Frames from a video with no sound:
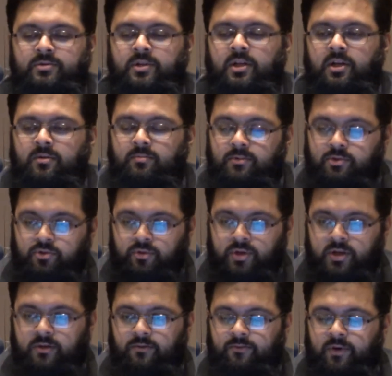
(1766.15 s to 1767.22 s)
alayhi wasallam
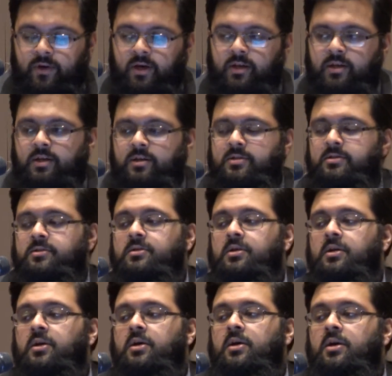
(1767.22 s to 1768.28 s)
solidified
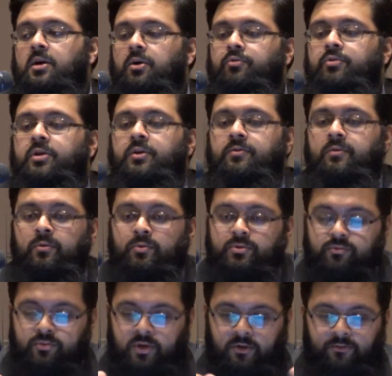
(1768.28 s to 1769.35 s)
it
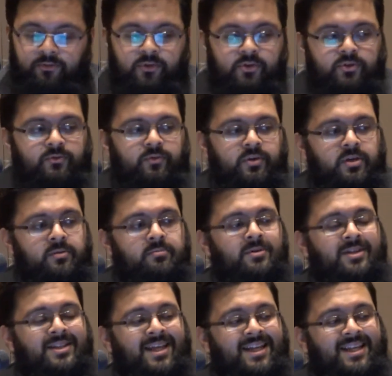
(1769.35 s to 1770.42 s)
was reinforced for
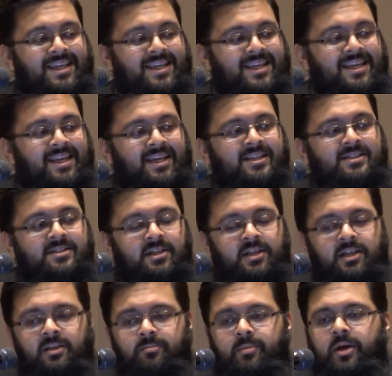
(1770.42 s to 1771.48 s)
him that he
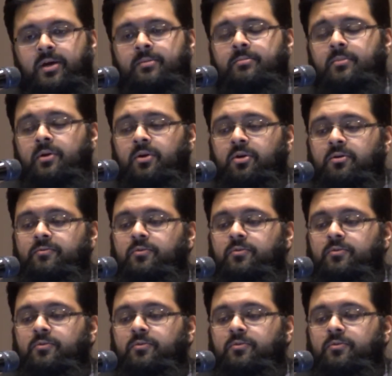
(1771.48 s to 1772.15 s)
is the imam